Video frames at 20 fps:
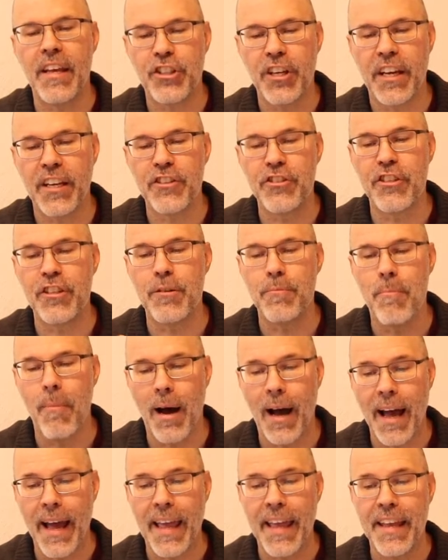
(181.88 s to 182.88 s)
change in
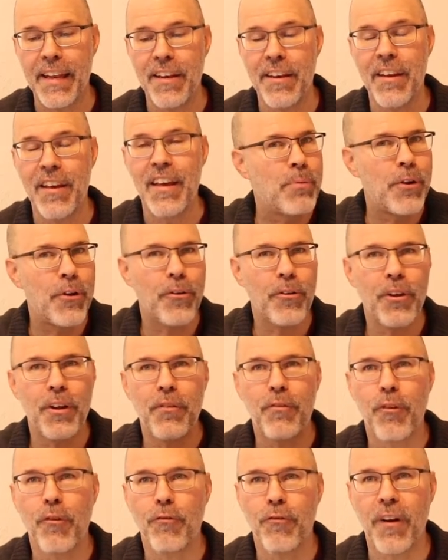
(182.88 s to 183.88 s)
mind, purely
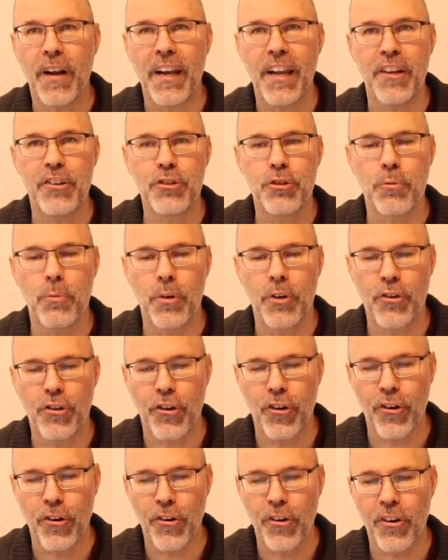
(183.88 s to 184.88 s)
for financial
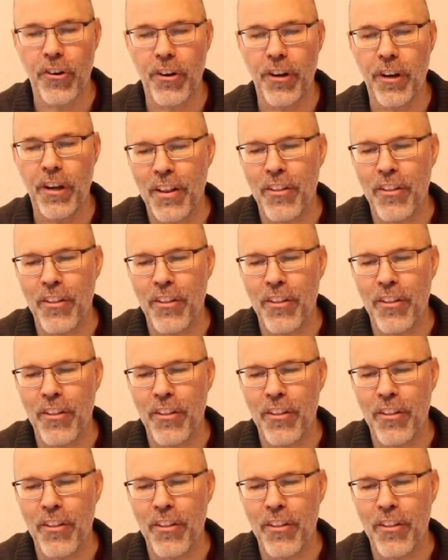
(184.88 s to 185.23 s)
return.